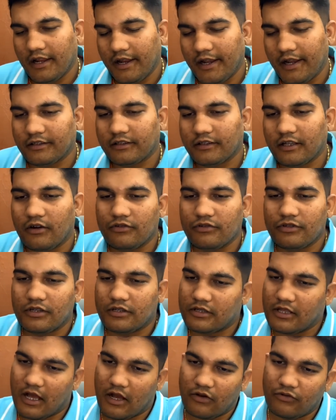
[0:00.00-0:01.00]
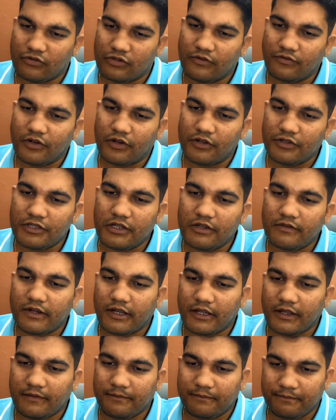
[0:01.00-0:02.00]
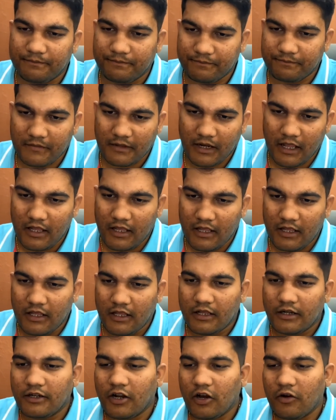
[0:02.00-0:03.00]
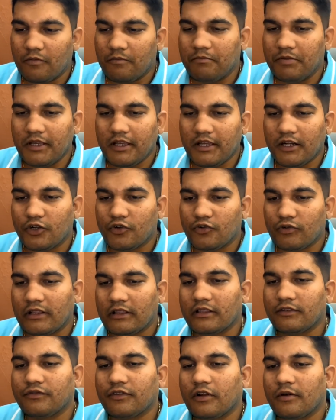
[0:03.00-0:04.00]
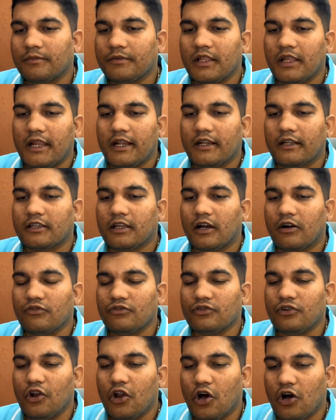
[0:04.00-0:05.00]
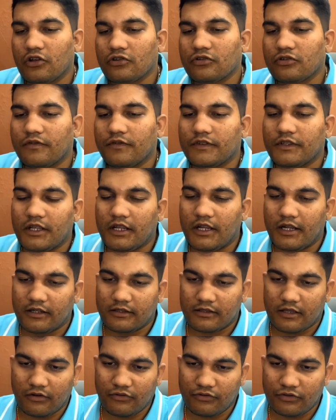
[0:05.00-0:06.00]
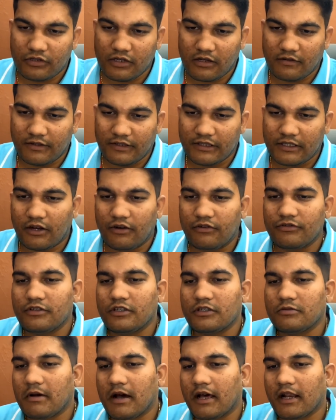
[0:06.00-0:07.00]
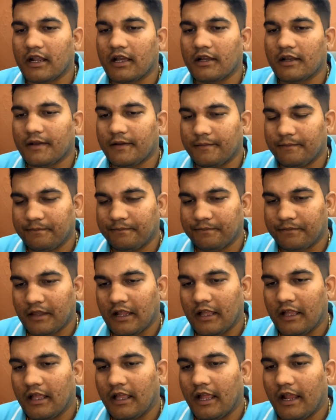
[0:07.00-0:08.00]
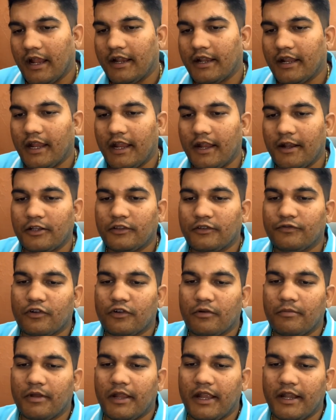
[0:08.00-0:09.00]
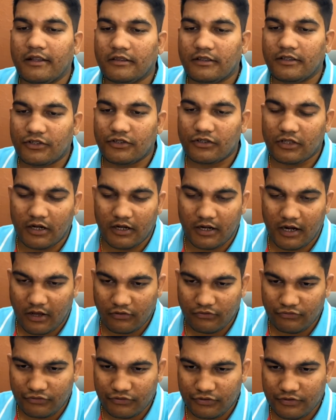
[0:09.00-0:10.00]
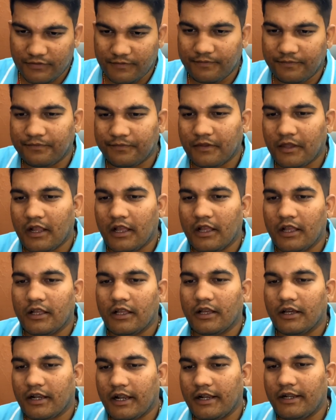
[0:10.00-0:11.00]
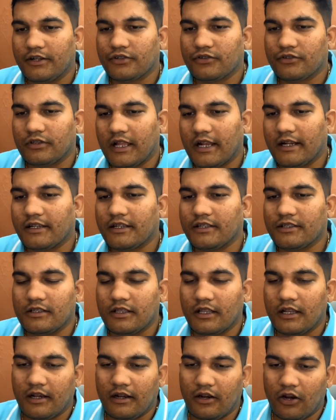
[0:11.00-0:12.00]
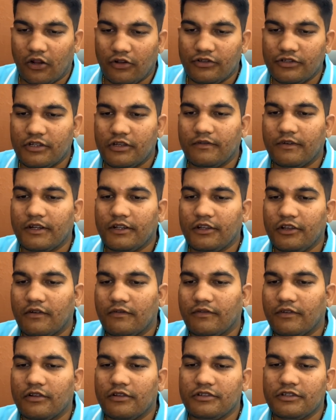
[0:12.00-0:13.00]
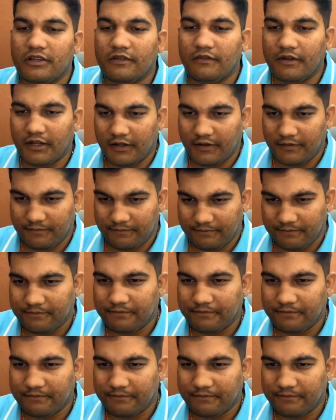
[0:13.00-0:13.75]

eighth house is the house of longevity. Now, being twelfth from the eighth house, loss of the eighth house, seventh house is Marak. And eighth from eighth is third house. Right? So that is the longevity of longevity.